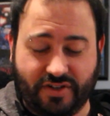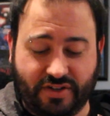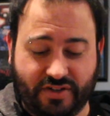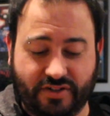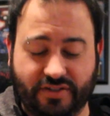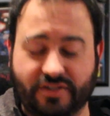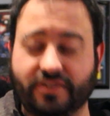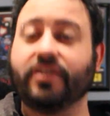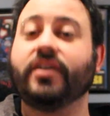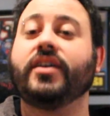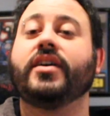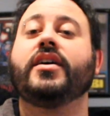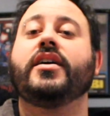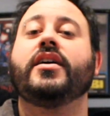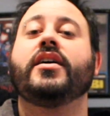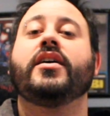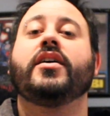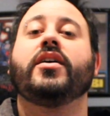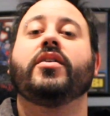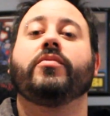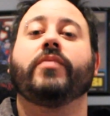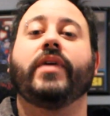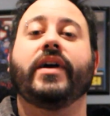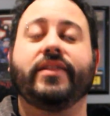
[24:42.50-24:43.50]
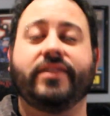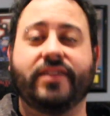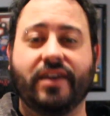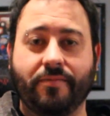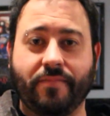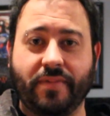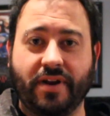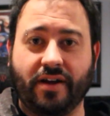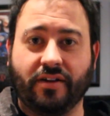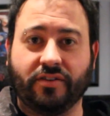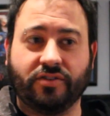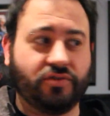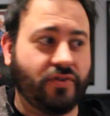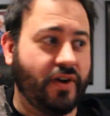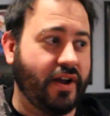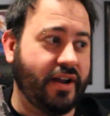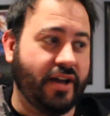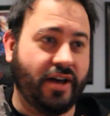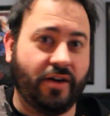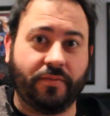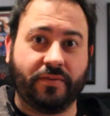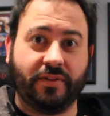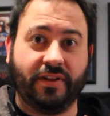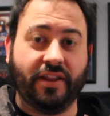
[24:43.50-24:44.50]
you just write them and I'll try
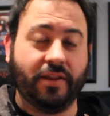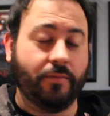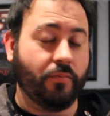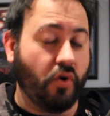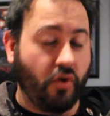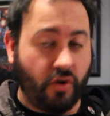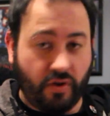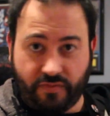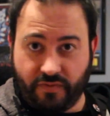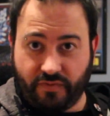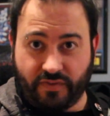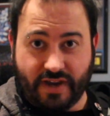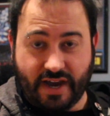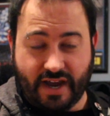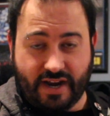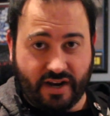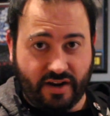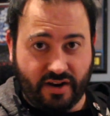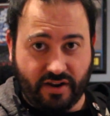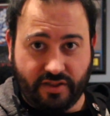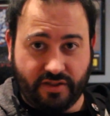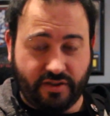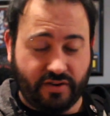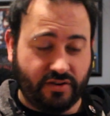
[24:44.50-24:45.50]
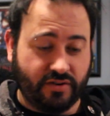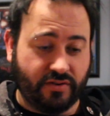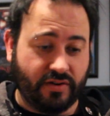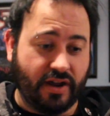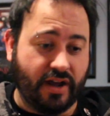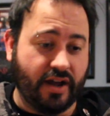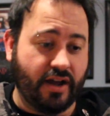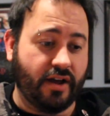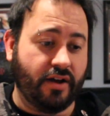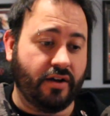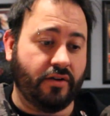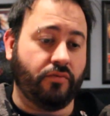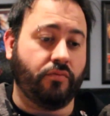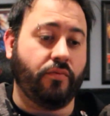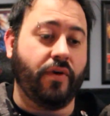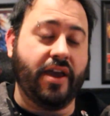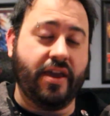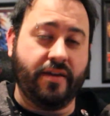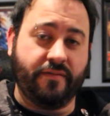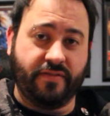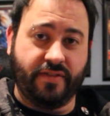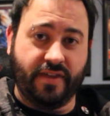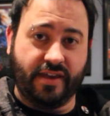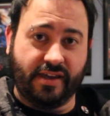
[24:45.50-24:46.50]
to help clear them. Or if you've got another
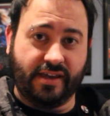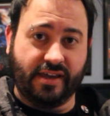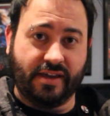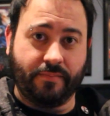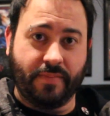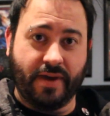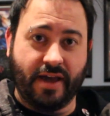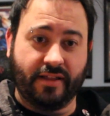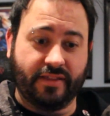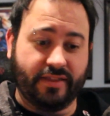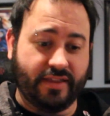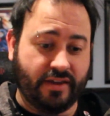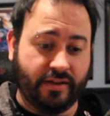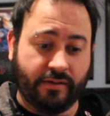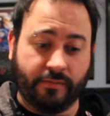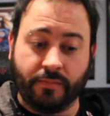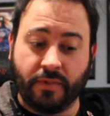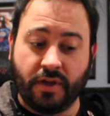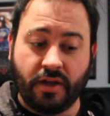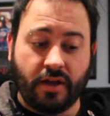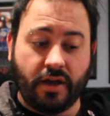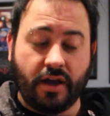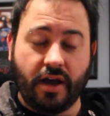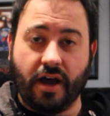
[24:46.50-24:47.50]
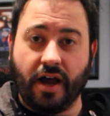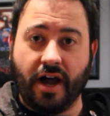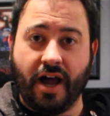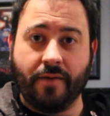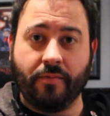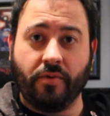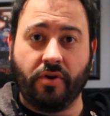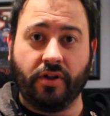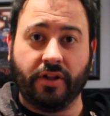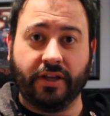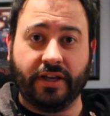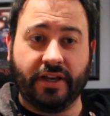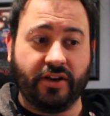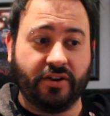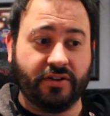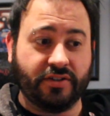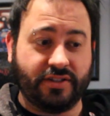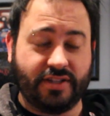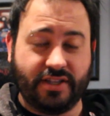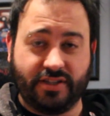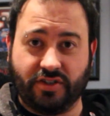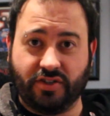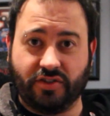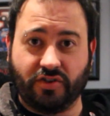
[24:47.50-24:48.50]
way of thinking about them, I'm all
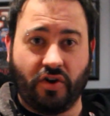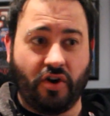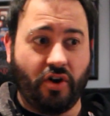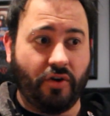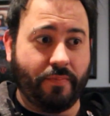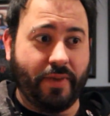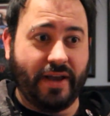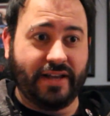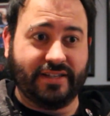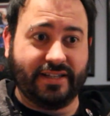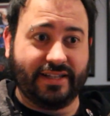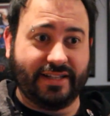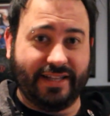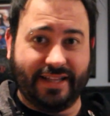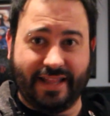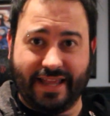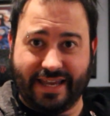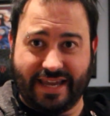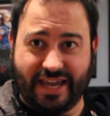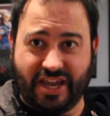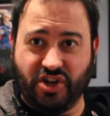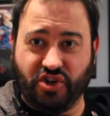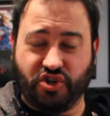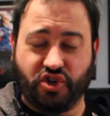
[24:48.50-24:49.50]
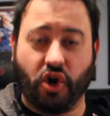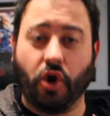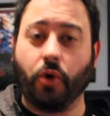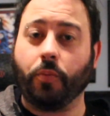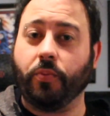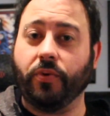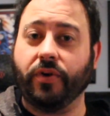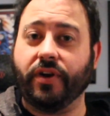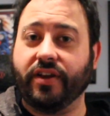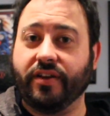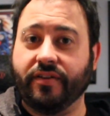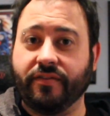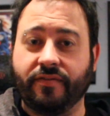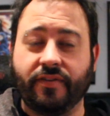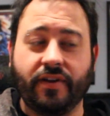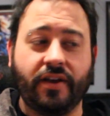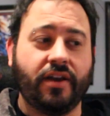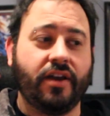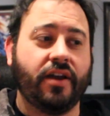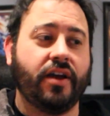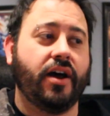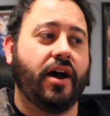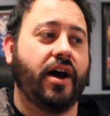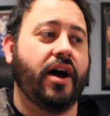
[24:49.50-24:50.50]
ears. This is all basically like interpretive.
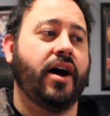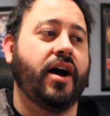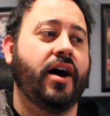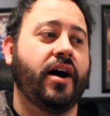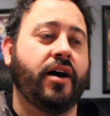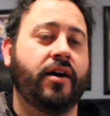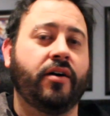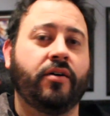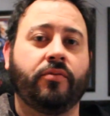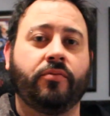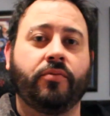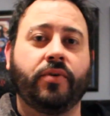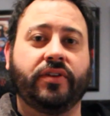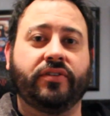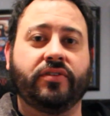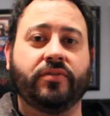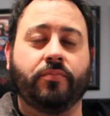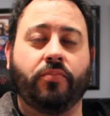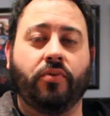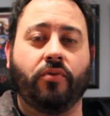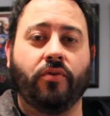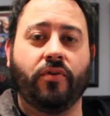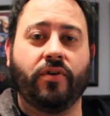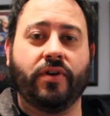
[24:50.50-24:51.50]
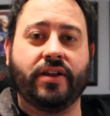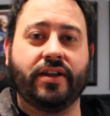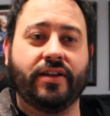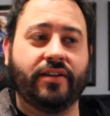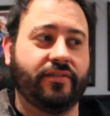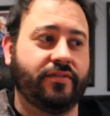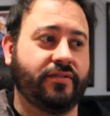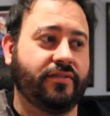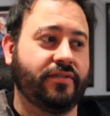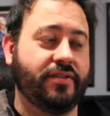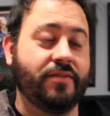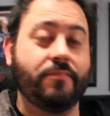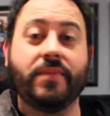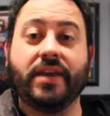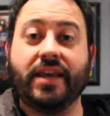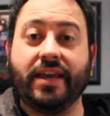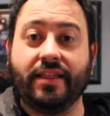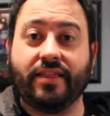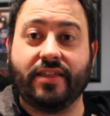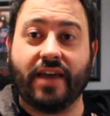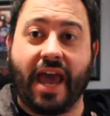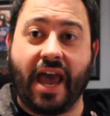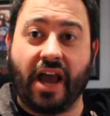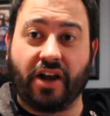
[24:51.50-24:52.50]
What's important is, to
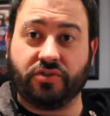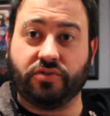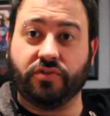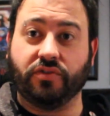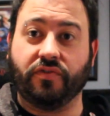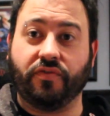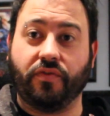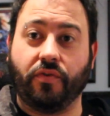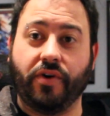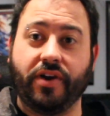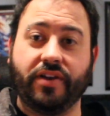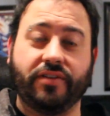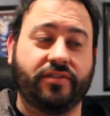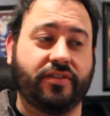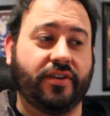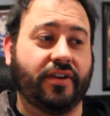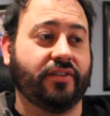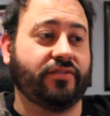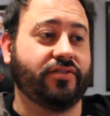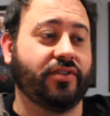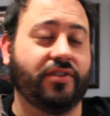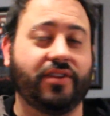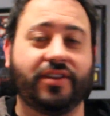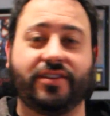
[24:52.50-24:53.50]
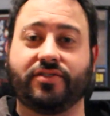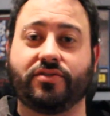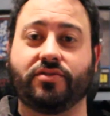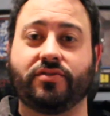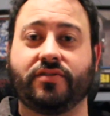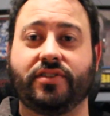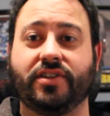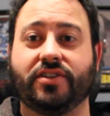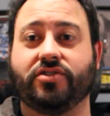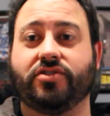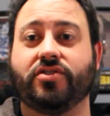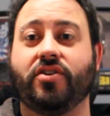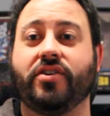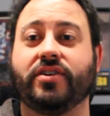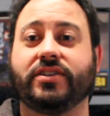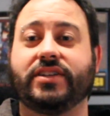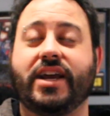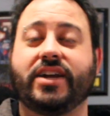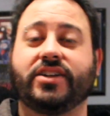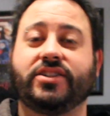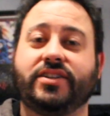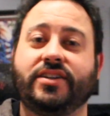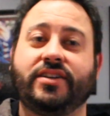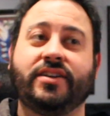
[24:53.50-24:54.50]
me, the actual voicing. So this song is
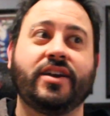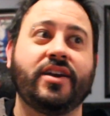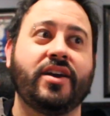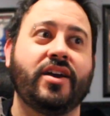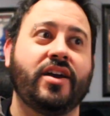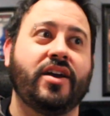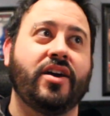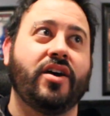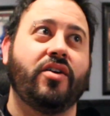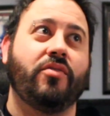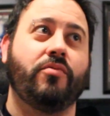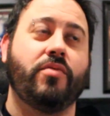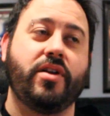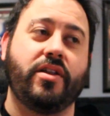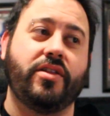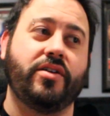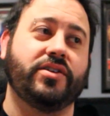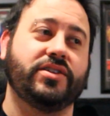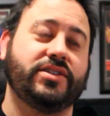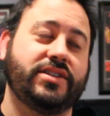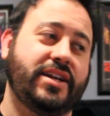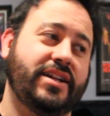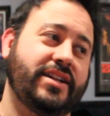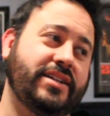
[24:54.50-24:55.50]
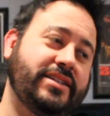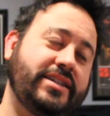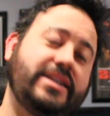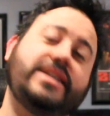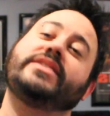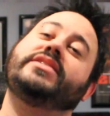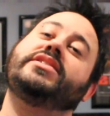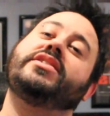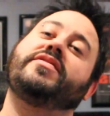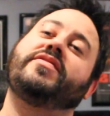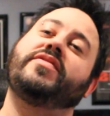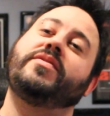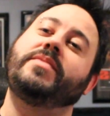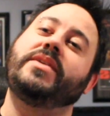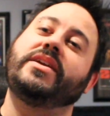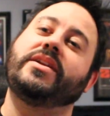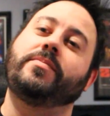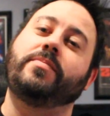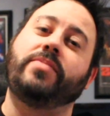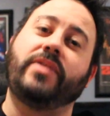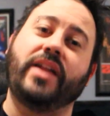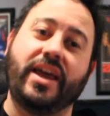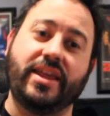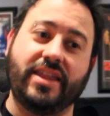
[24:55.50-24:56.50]
actually one of those that it's easier for me
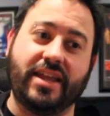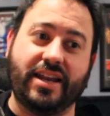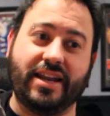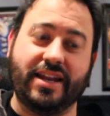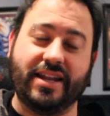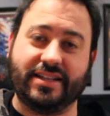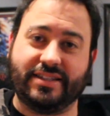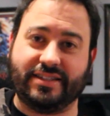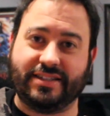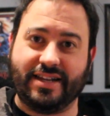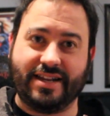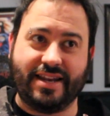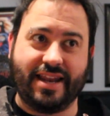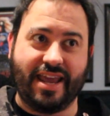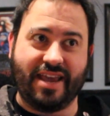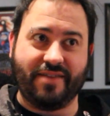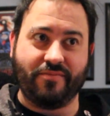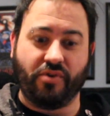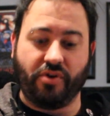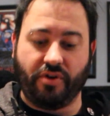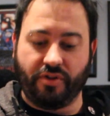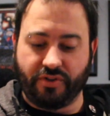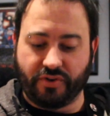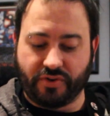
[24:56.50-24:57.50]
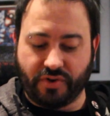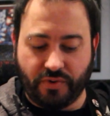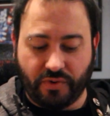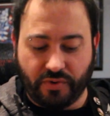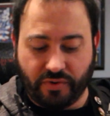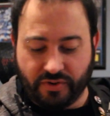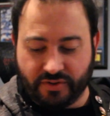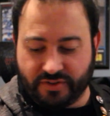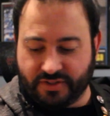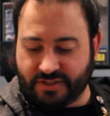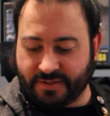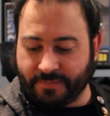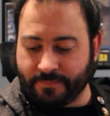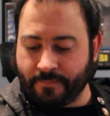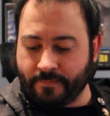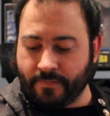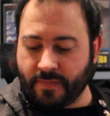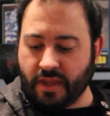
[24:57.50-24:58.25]
to play than it is to name all the chords.